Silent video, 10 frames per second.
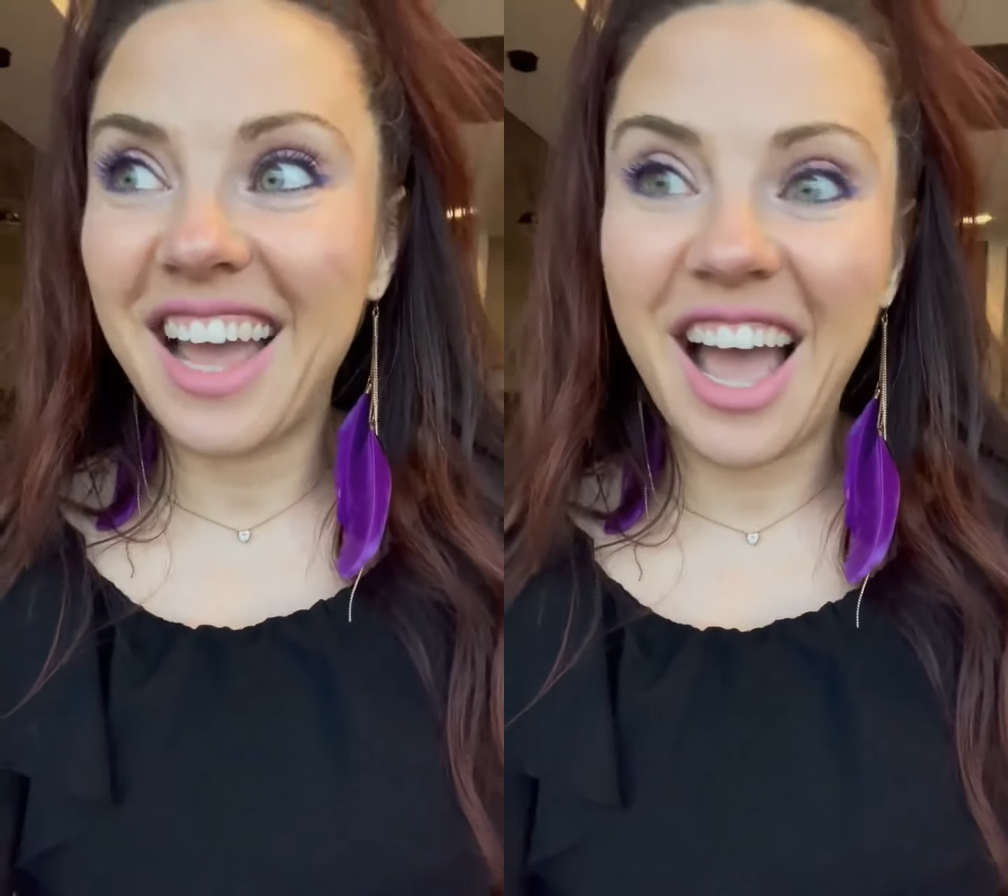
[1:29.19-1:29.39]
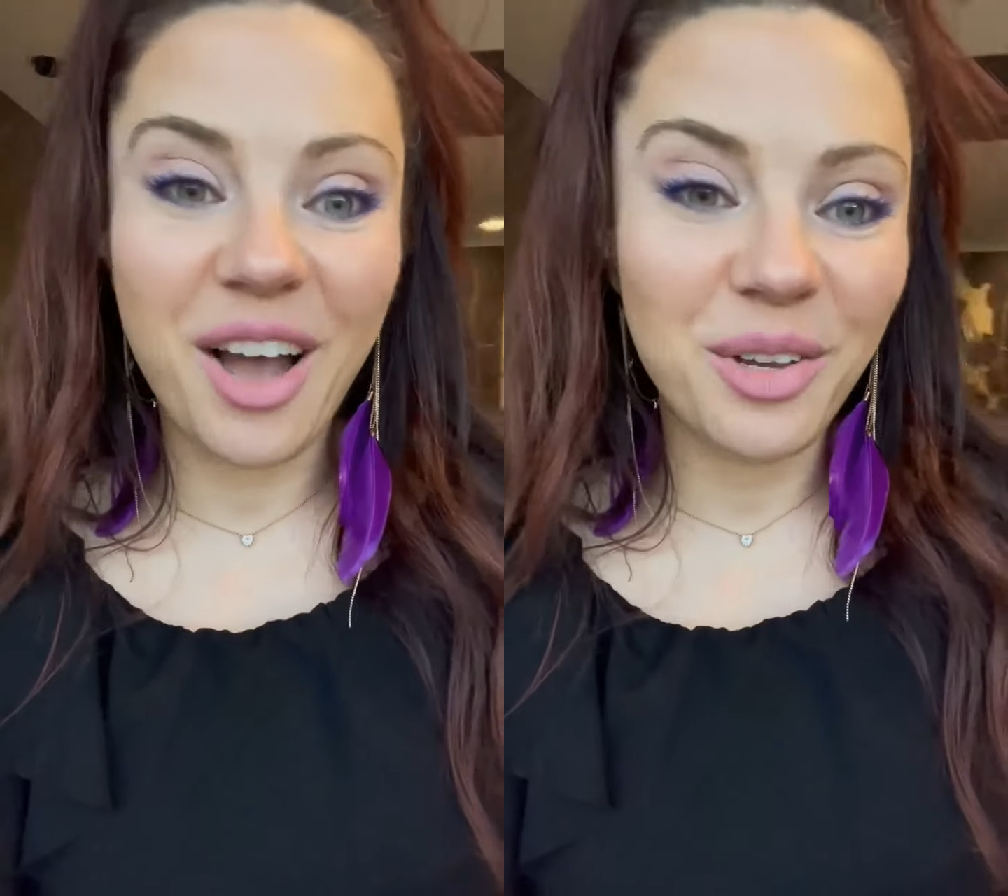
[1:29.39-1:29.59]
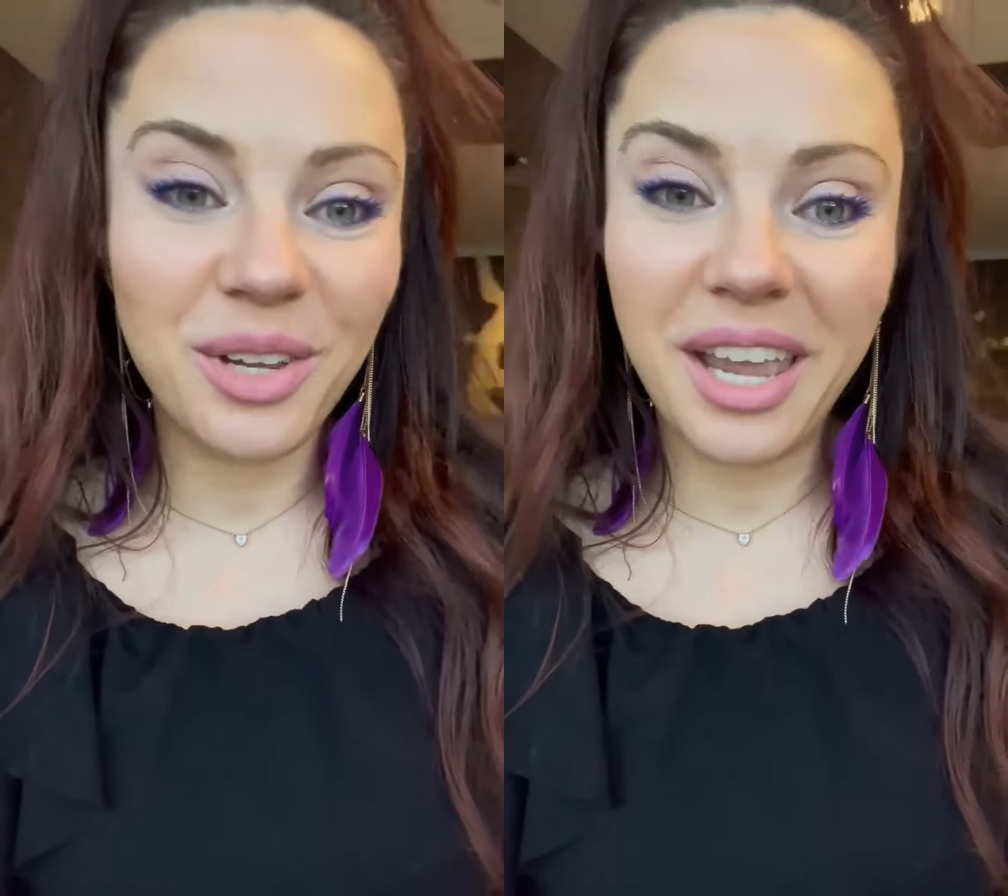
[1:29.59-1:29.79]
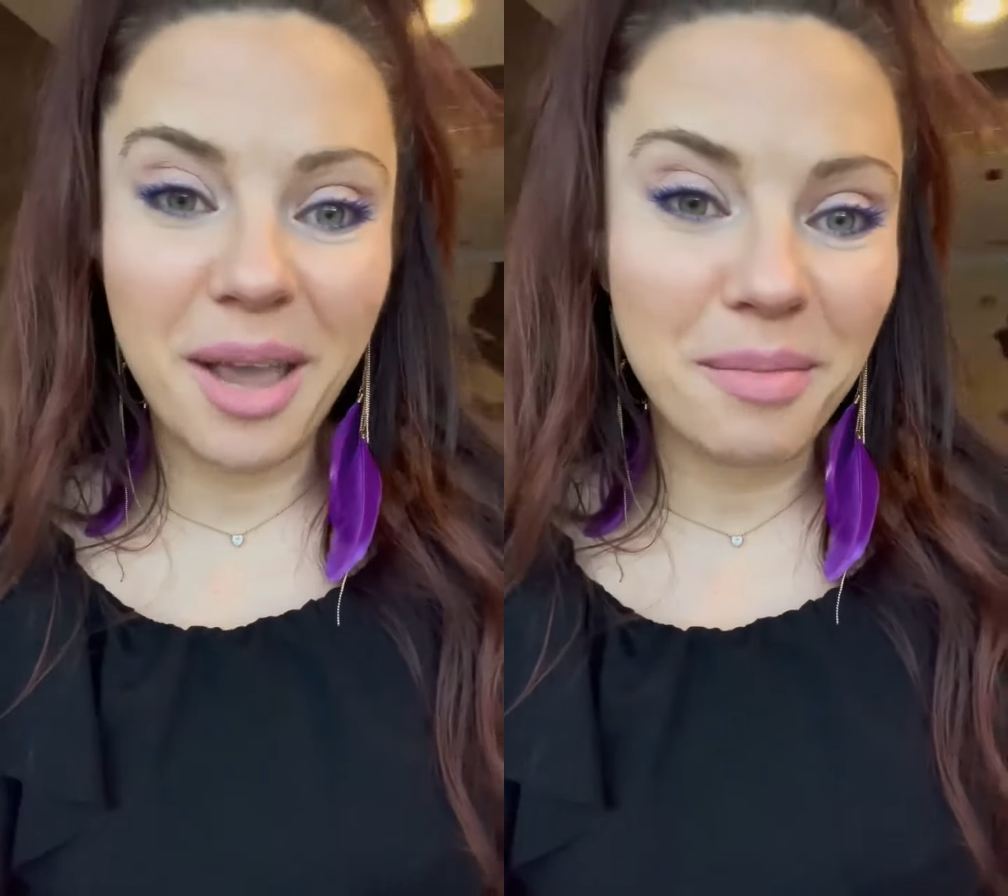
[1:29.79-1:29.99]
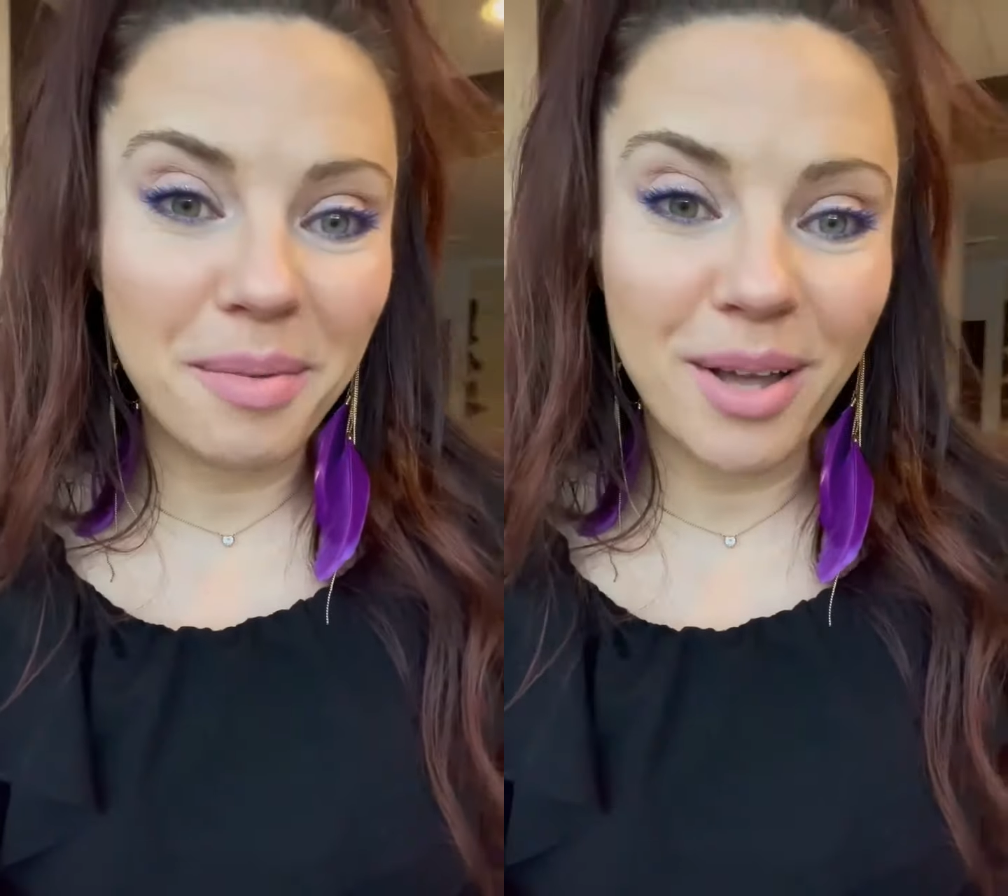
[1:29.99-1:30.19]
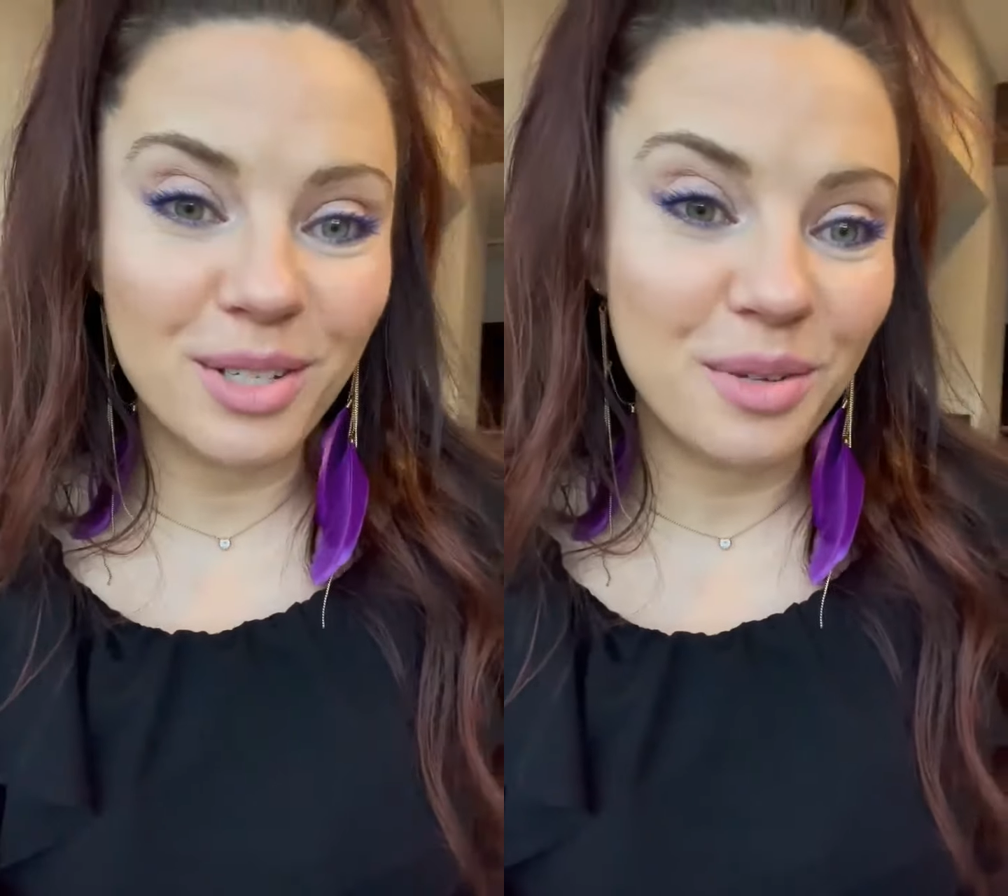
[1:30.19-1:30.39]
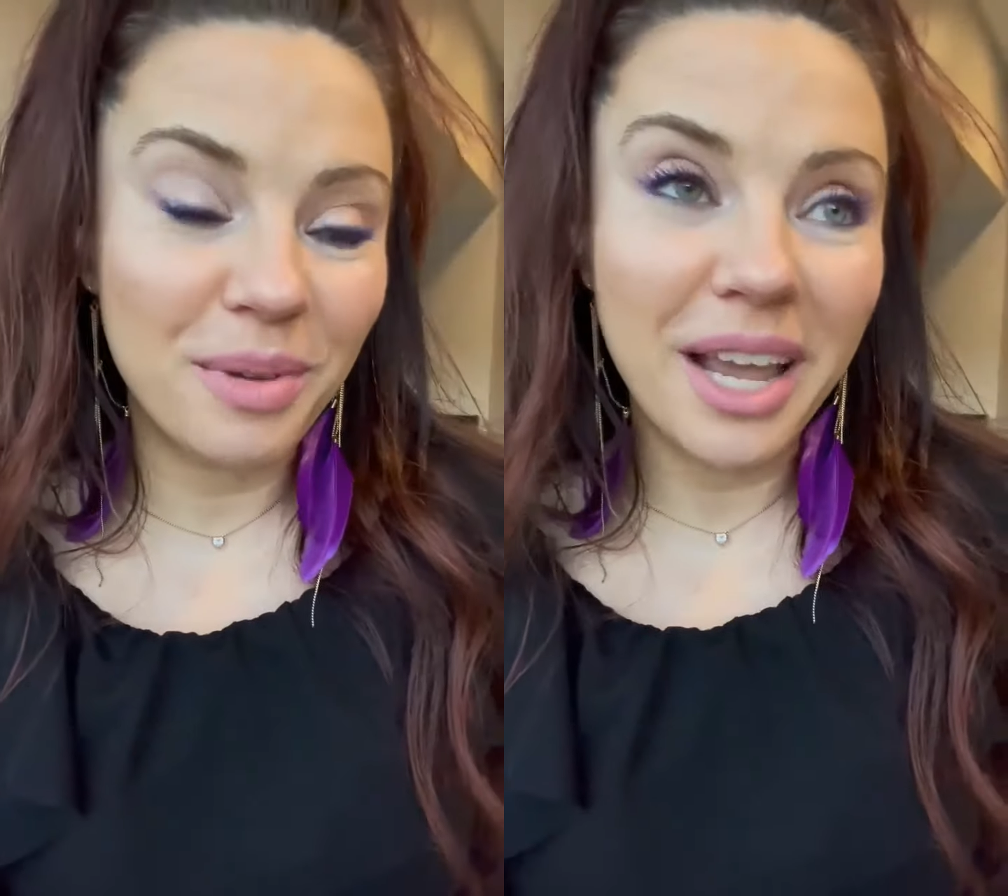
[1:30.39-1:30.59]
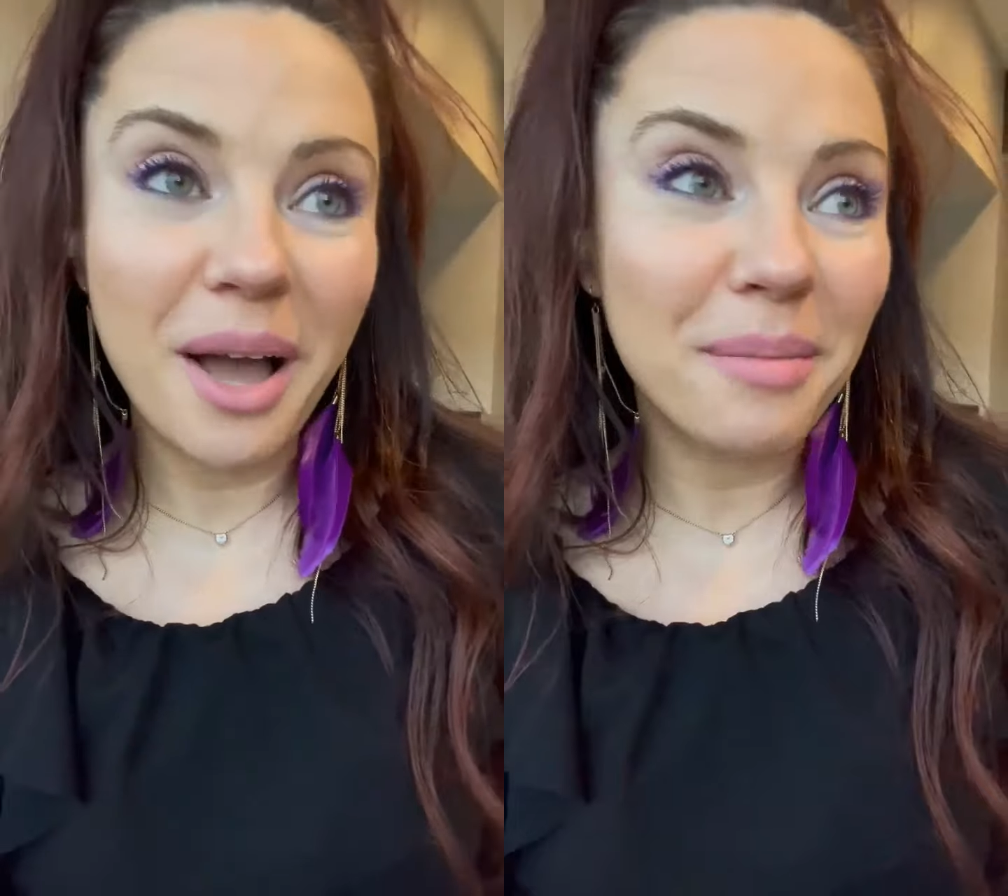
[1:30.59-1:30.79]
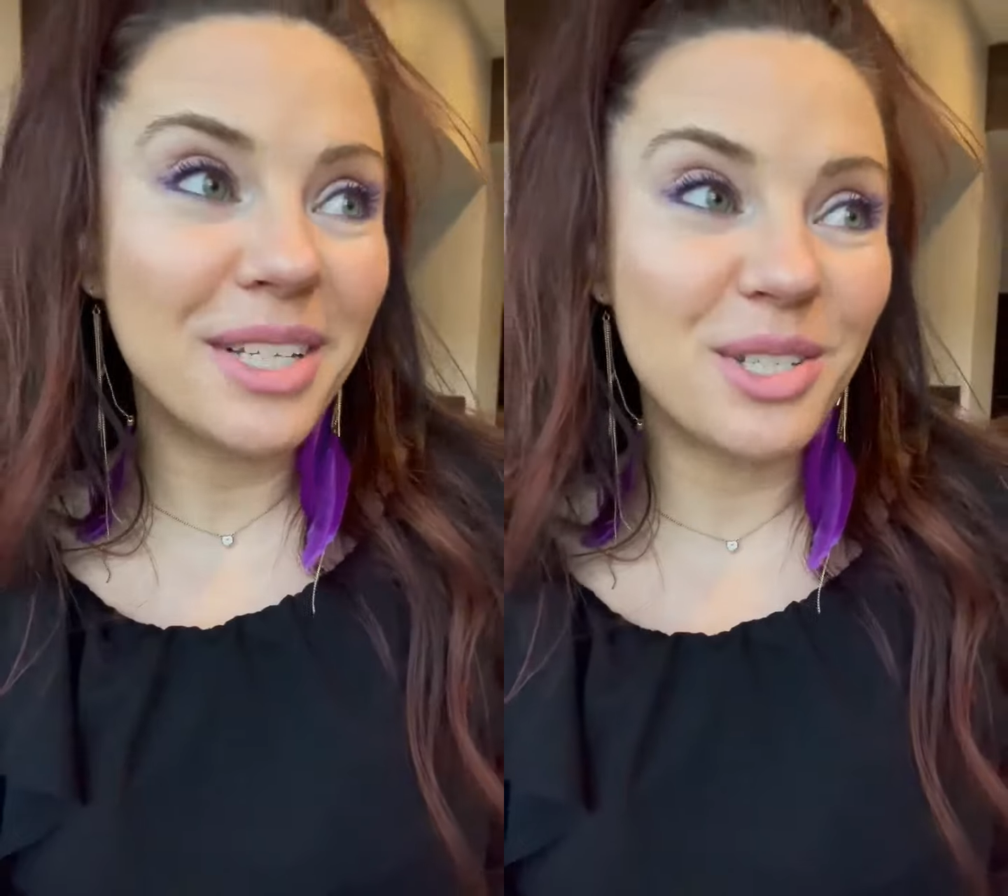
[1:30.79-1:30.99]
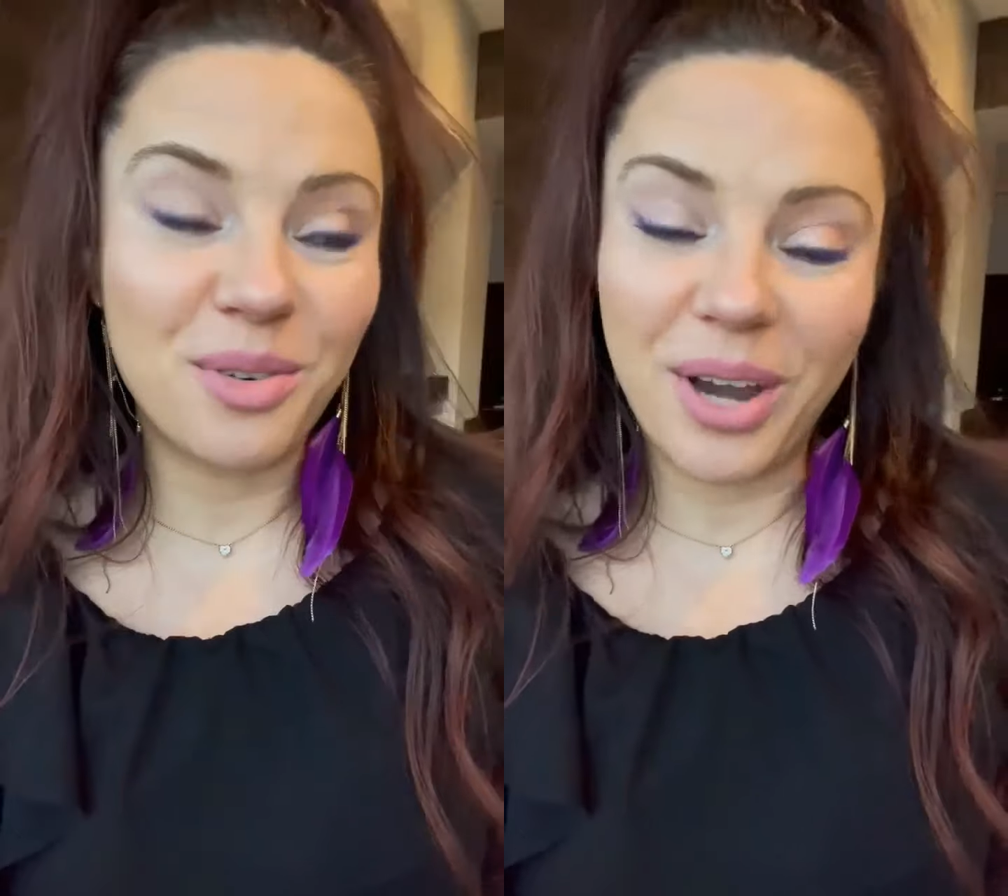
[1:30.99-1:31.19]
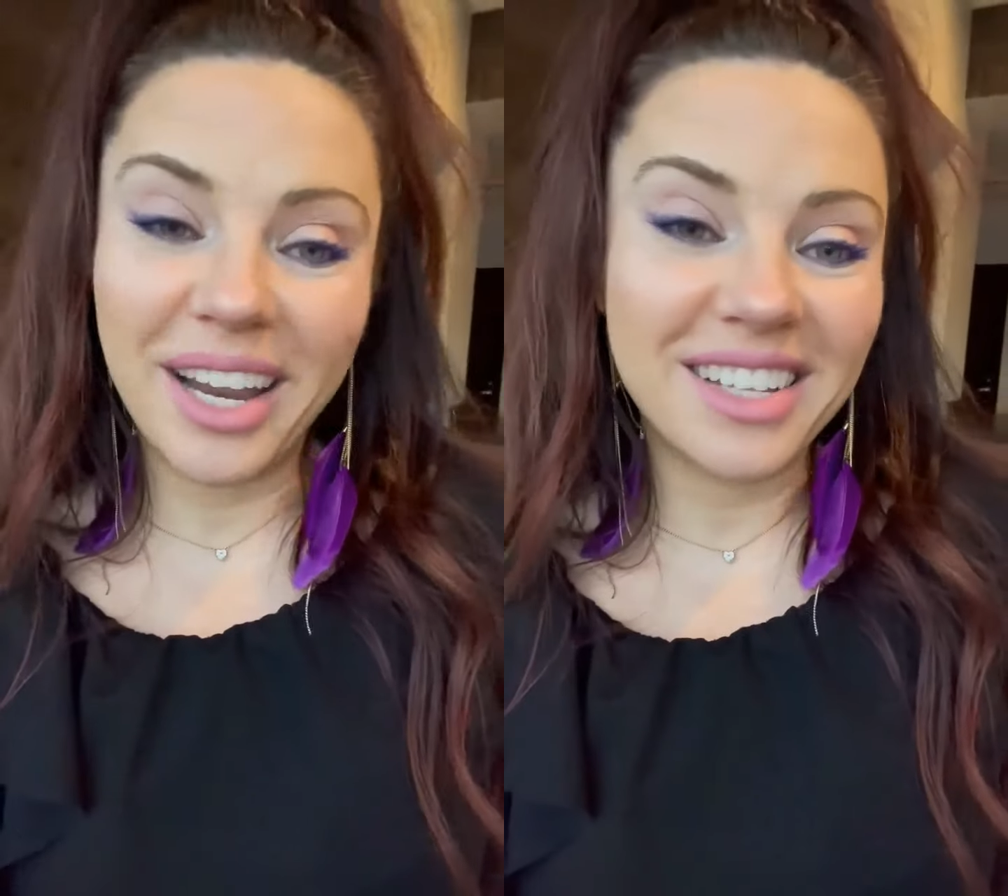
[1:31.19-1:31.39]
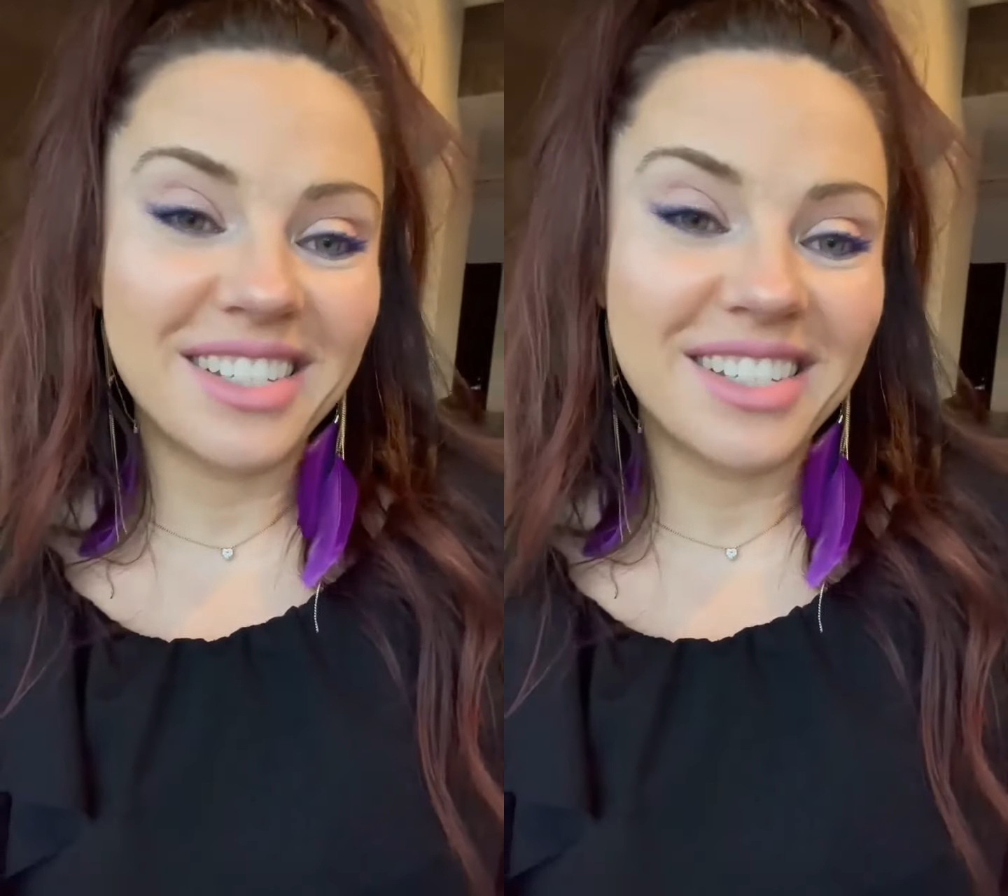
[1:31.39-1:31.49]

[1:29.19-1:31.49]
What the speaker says: how you came about to becoming Treka